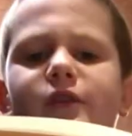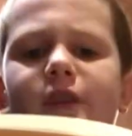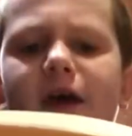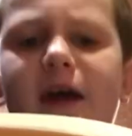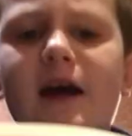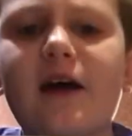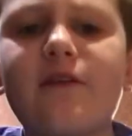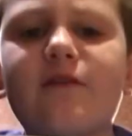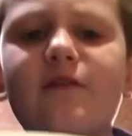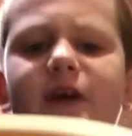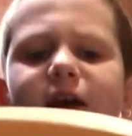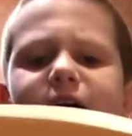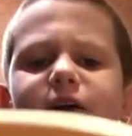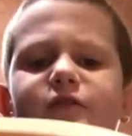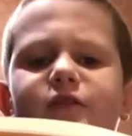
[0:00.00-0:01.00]
Had
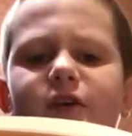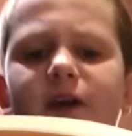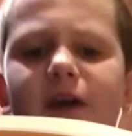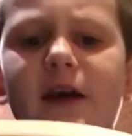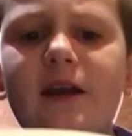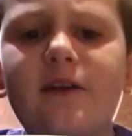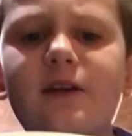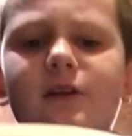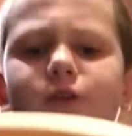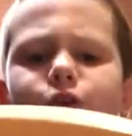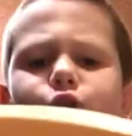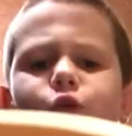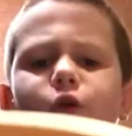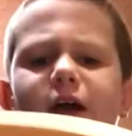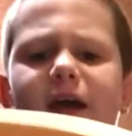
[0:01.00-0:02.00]
have had
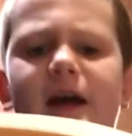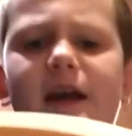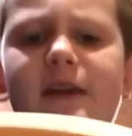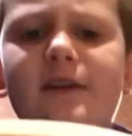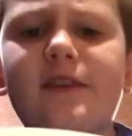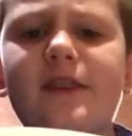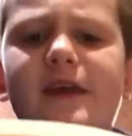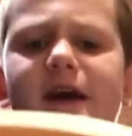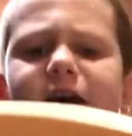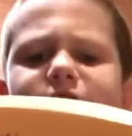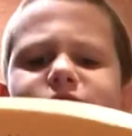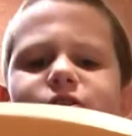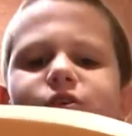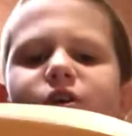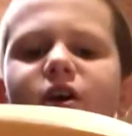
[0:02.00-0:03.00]
you had
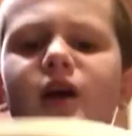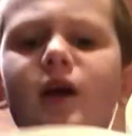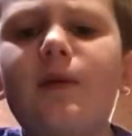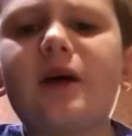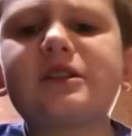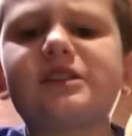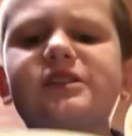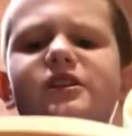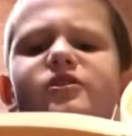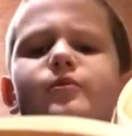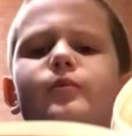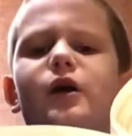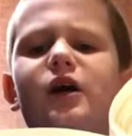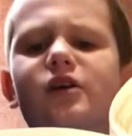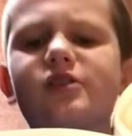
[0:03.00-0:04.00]
that? About six
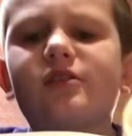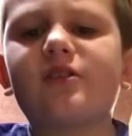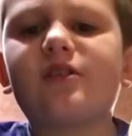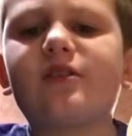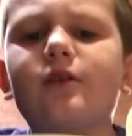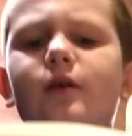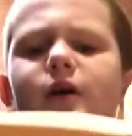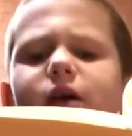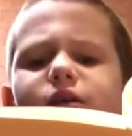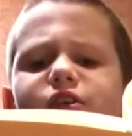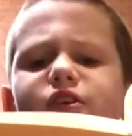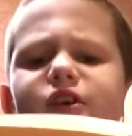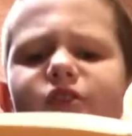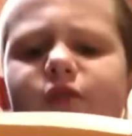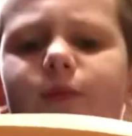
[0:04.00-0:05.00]
months
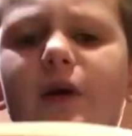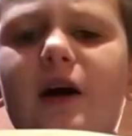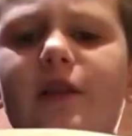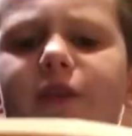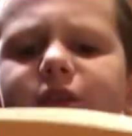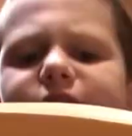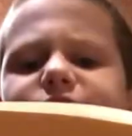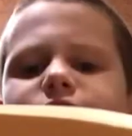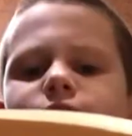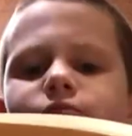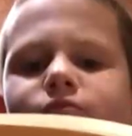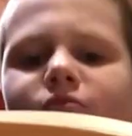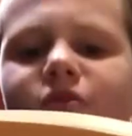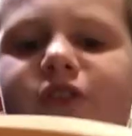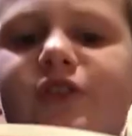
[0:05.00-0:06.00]
six months,
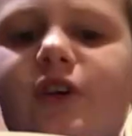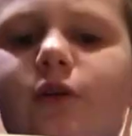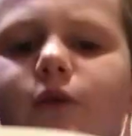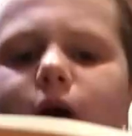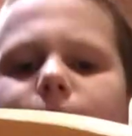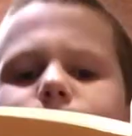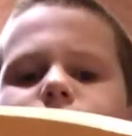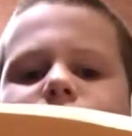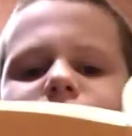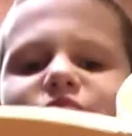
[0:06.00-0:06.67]
said Rob.